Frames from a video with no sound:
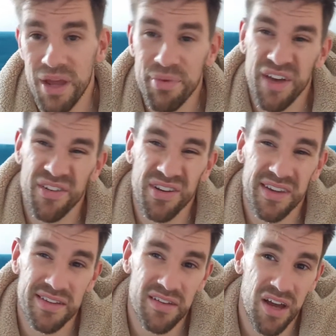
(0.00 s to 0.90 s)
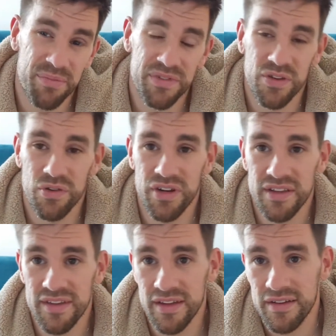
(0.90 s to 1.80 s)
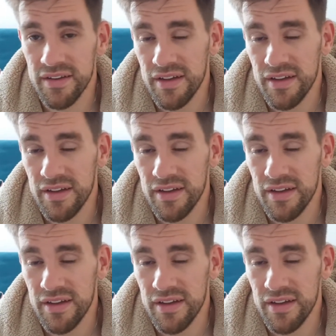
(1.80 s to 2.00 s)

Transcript: maybe have a look at the times that you're eating